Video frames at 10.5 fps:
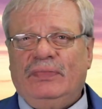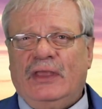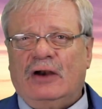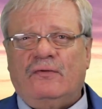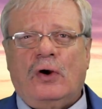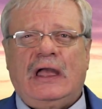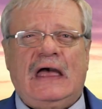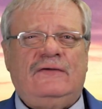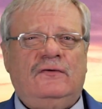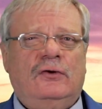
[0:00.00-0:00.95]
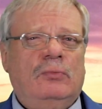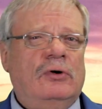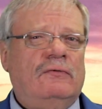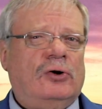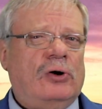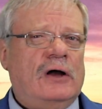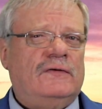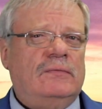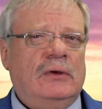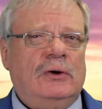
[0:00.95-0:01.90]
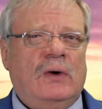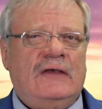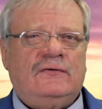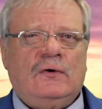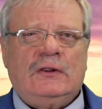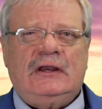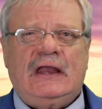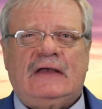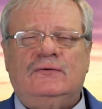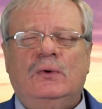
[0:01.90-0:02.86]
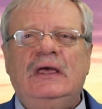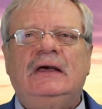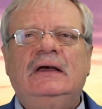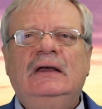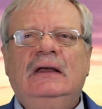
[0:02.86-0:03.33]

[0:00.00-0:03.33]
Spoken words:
that are forecasted to move across the Midwest early next week,